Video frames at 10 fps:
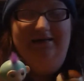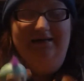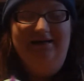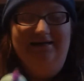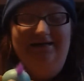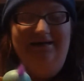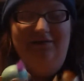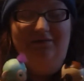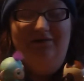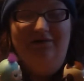Like I said, they
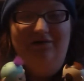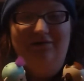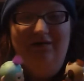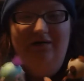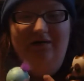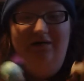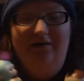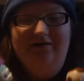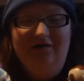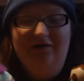only do
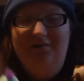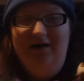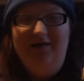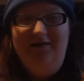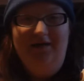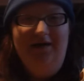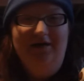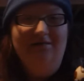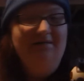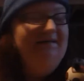a certain amount of
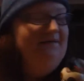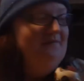things.